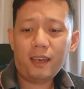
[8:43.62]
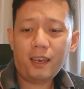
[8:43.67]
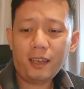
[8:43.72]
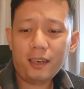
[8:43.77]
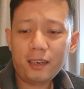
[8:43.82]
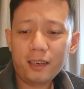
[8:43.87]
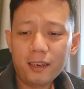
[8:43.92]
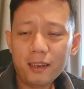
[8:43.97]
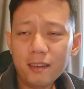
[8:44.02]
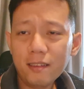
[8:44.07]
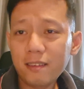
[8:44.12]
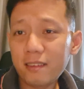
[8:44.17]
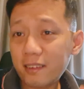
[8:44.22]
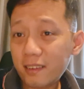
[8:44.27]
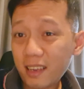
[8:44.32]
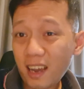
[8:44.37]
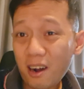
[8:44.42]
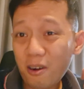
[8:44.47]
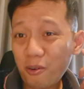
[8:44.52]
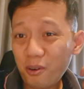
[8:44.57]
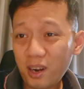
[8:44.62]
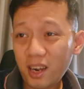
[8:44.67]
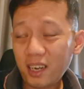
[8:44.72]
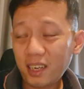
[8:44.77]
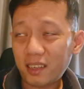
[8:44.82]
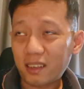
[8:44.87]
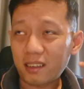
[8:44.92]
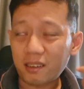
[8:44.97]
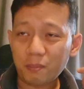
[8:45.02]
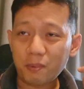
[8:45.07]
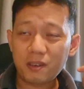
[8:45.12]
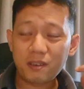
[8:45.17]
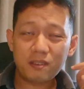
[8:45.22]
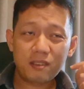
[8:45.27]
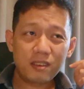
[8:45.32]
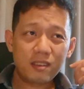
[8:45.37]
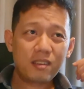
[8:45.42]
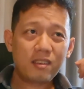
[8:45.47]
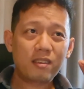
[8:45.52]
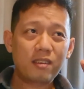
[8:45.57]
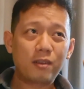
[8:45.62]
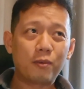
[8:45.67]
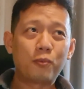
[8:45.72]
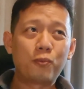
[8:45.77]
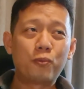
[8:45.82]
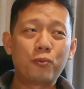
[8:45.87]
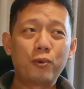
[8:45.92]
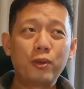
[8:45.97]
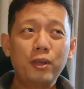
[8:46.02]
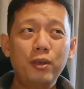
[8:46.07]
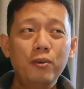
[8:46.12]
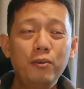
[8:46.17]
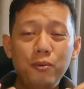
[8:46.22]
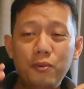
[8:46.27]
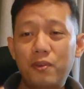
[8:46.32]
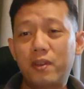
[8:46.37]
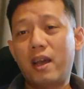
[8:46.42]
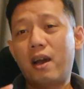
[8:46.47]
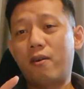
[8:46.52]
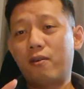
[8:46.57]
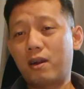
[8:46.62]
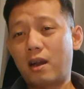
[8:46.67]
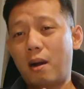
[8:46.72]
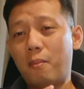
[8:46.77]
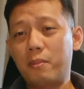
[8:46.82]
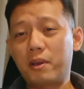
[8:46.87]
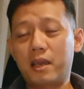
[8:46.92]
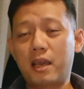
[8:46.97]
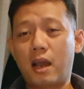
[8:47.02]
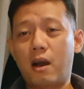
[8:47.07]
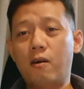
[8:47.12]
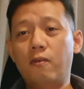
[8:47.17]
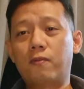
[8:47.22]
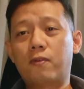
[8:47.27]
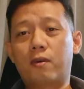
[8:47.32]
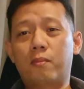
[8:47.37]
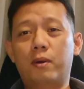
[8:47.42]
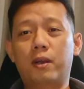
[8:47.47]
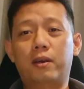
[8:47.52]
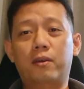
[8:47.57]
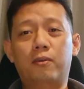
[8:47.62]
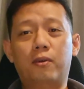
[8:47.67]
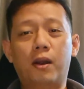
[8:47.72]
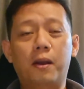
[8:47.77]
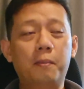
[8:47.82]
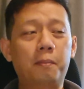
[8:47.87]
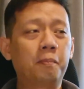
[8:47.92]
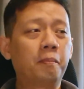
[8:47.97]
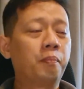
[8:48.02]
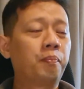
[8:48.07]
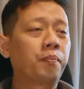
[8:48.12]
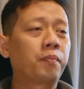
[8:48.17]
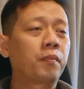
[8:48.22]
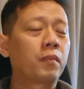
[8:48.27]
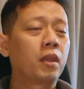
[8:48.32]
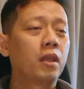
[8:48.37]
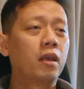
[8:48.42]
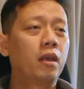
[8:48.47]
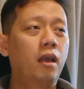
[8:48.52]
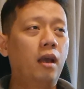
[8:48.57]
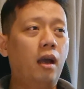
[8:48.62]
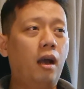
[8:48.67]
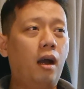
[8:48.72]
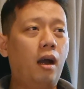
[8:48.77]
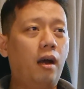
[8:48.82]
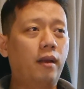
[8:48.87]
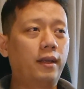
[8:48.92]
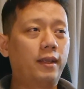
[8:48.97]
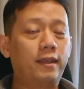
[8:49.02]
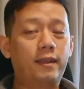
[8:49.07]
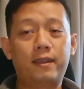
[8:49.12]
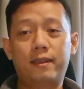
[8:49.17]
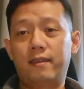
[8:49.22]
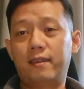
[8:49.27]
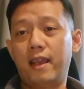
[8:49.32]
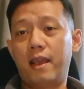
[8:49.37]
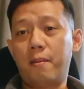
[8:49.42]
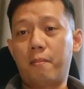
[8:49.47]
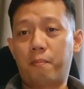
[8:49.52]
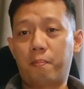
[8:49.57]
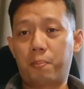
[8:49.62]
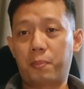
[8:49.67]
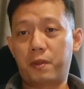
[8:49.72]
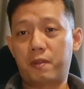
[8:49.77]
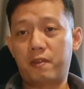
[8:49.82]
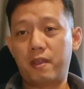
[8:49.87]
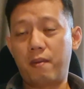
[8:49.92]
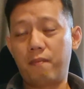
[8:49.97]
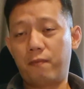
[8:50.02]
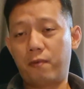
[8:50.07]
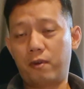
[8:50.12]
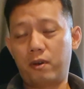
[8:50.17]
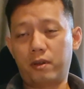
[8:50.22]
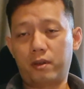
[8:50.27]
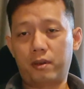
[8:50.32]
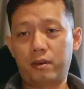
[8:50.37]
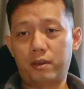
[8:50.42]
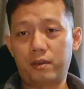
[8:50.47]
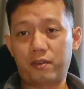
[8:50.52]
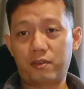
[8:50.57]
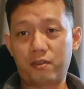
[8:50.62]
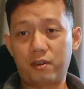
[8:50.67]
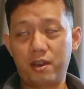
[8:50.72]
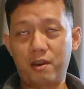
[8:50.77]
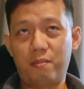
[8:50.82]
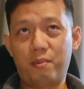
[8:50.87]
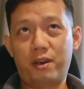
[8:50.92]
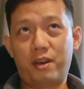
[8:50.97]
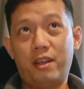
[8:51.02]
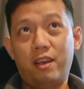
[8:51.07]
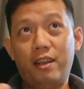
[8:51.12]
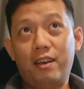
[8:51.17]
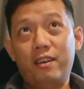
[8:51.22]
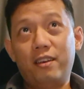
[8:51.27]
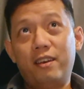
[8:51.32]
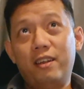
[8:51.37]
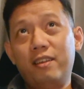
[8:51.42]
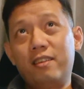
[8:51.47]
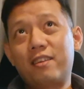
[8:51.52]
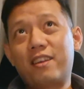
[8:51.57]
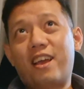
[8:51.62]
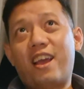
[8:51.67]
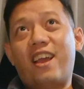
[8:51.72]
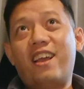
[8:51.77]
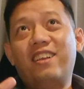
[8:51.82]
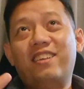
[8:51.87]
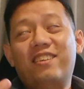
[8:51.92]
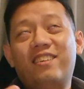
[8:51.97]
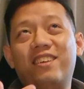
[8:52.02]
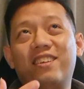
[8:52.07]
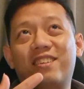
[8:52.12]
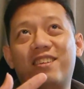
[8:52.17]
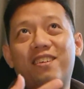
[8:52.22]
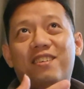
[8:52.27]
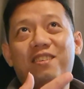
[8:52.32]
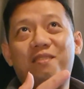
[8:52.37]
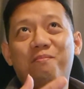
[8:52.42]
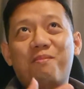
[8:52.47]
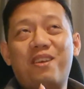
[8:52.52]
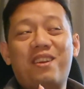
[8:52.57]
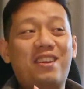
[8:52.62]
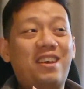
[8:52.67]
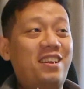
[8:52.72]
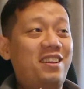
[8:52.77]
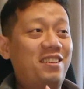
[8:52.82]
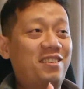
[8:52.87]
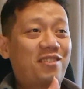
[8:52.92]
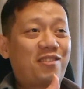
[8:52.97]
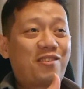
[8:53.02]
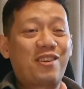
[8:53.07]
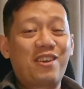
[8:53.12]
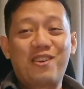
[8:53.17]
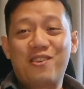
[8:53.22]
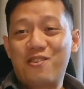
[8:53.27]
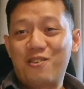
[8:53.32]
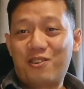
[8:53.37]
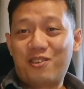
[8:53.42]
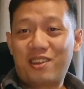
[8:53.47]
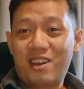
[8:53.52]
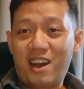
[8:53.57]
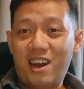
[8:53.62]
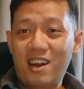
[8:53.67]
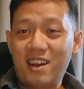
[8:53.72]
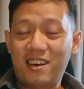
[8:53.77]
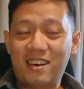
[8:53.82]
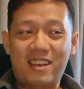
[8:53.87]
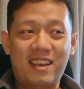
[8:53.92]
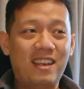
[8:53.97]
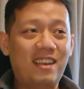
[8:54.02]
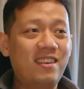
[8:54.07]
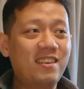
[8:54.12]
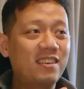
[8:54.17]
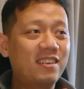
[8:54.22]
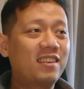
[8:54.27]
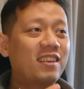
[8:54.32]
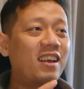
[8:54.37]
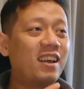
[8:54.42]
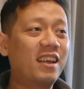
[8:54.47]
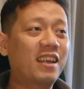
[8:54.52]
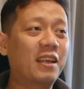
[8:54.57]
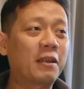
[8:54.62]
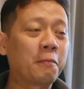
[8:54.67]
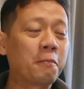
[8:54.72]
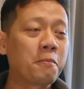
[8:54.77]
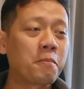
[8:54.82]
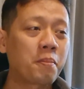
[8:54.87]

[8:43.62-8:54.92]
It didn't sound nice because it's a real sound coming out from it, right? The same for the screen, but in this case, it doesn't mean that the screen looks ugly. It just like